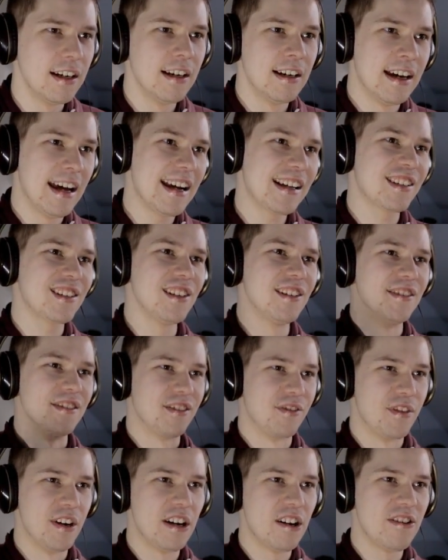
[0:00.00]

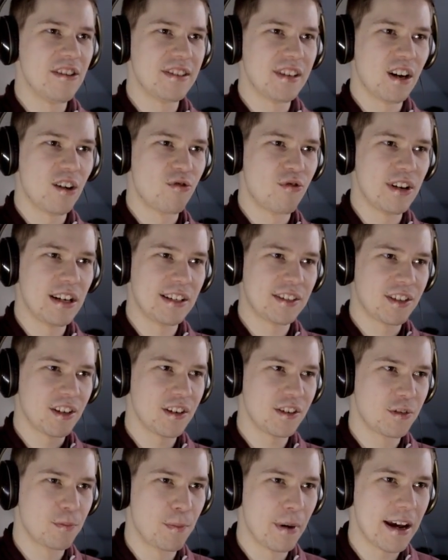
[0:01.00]
Excellent, there is our
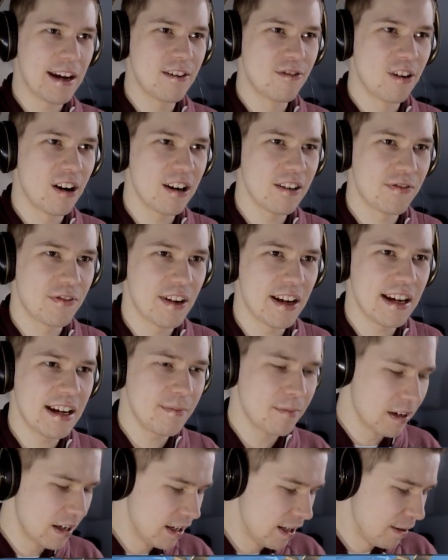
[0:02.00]
research bay right there,
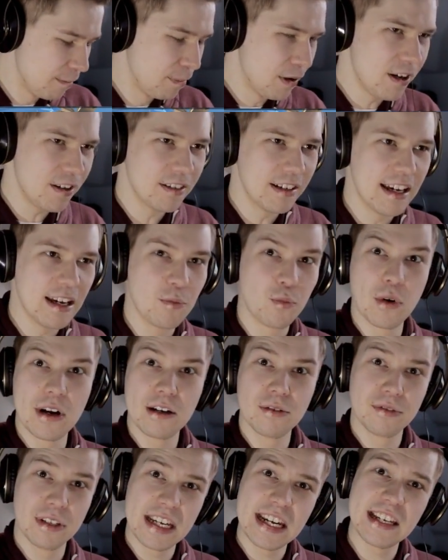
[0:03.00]
but it
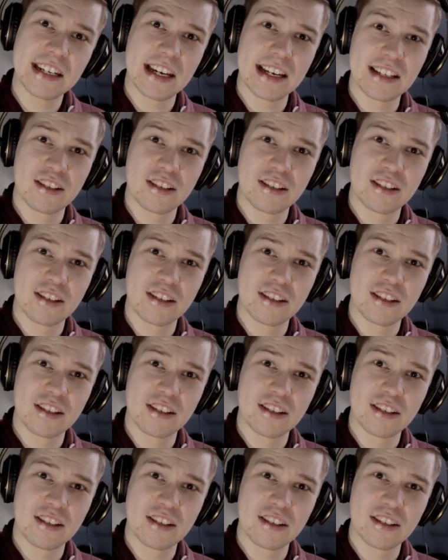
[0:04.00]
will need a